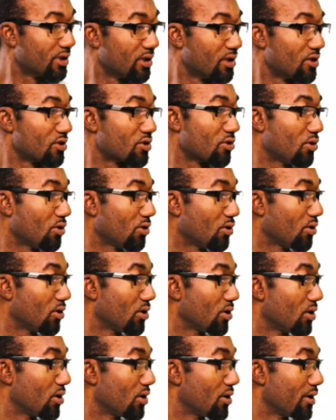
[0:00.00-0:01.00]
So
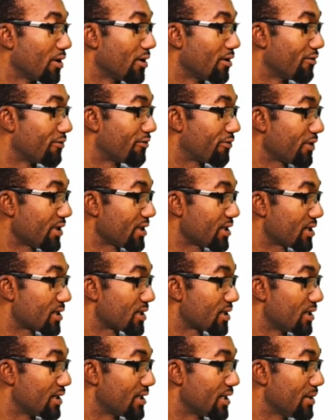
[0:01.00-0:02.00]

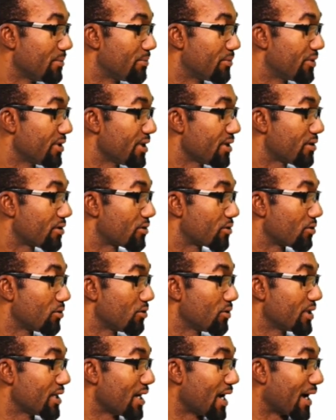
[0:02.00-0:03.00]
fish, they breathe through
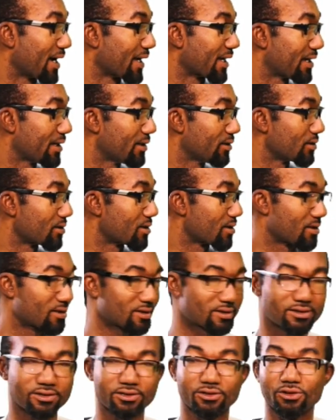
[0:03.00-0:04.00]
their gills,
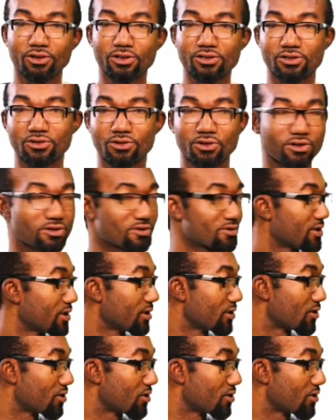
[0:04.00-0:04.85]
not nostrils.